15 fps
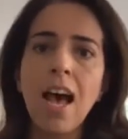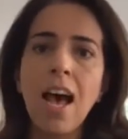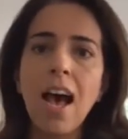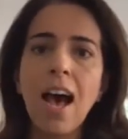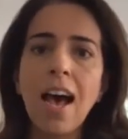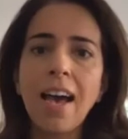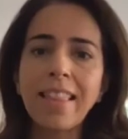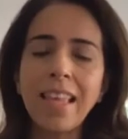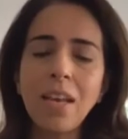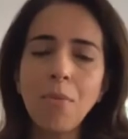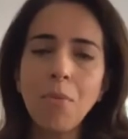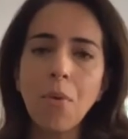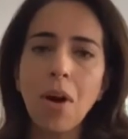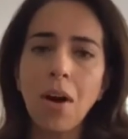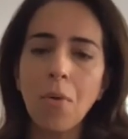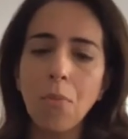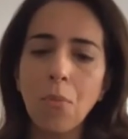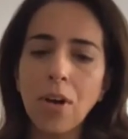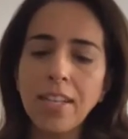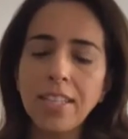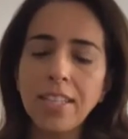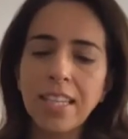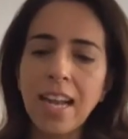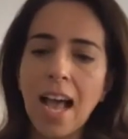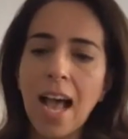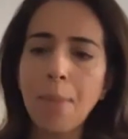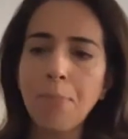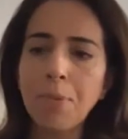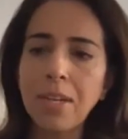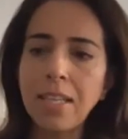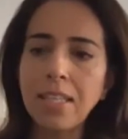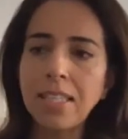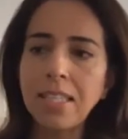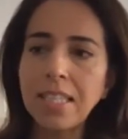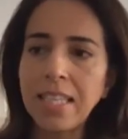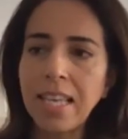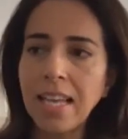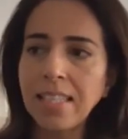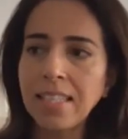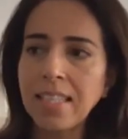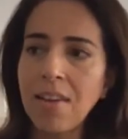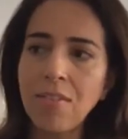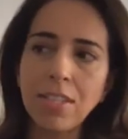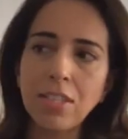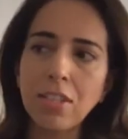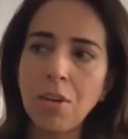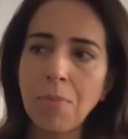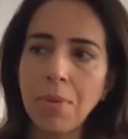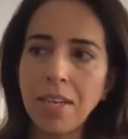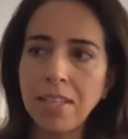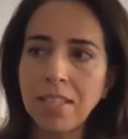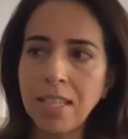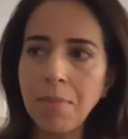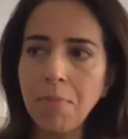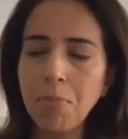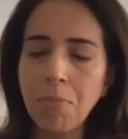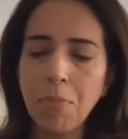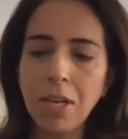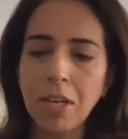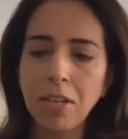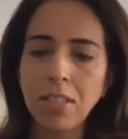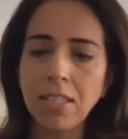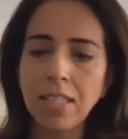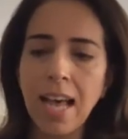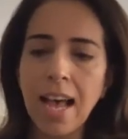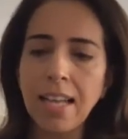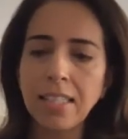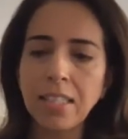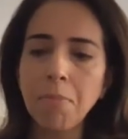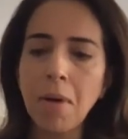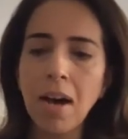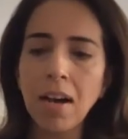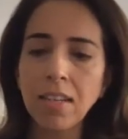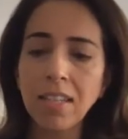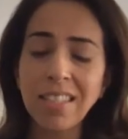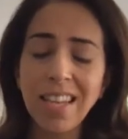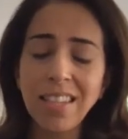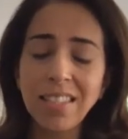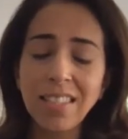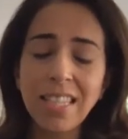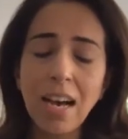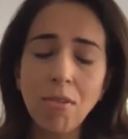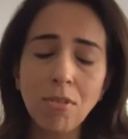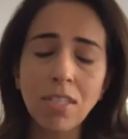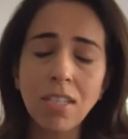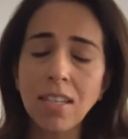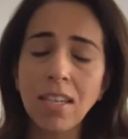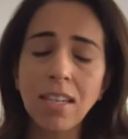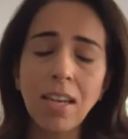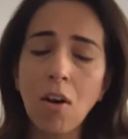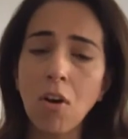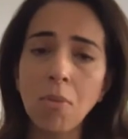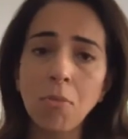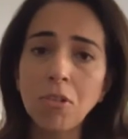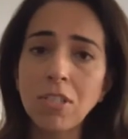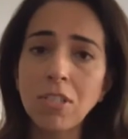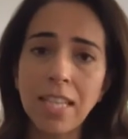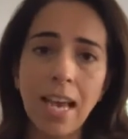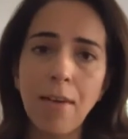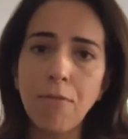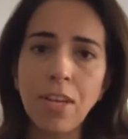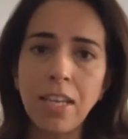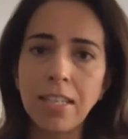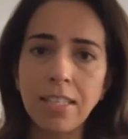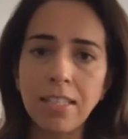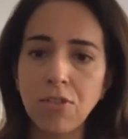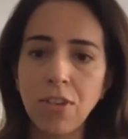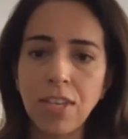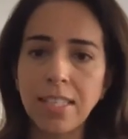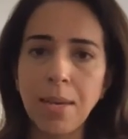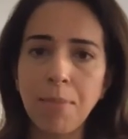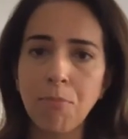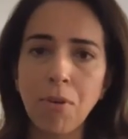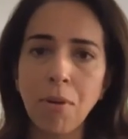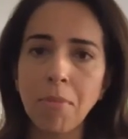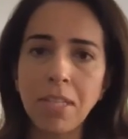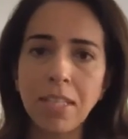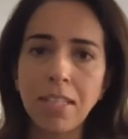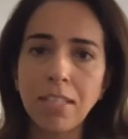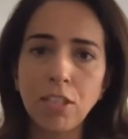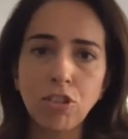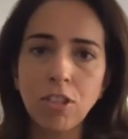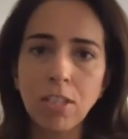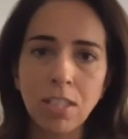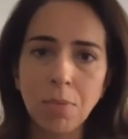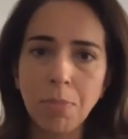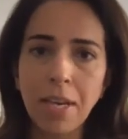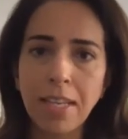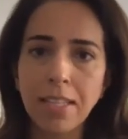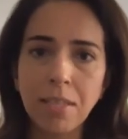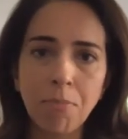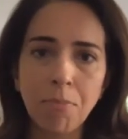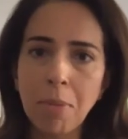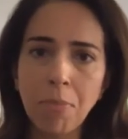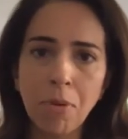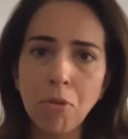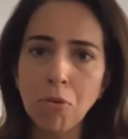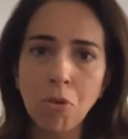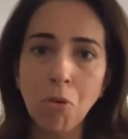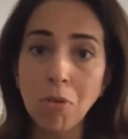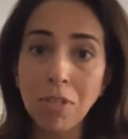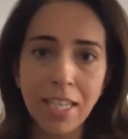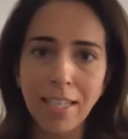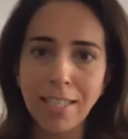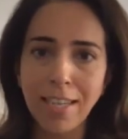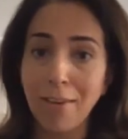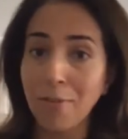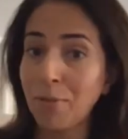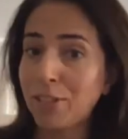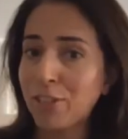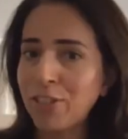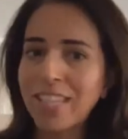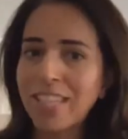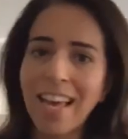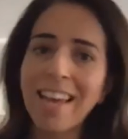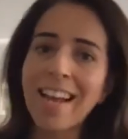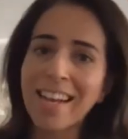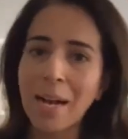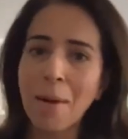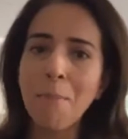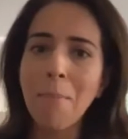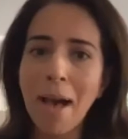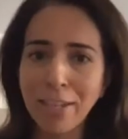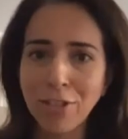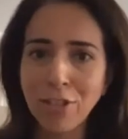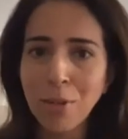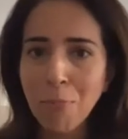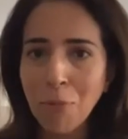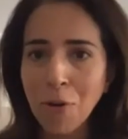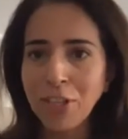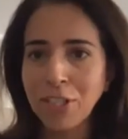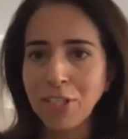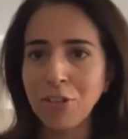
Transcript: I think what is going to happen is, yes, there is going to be a dip because as the market, there's a downturn in almost every industry except probably the digital space and people who know data, which is, again, I come back to the point,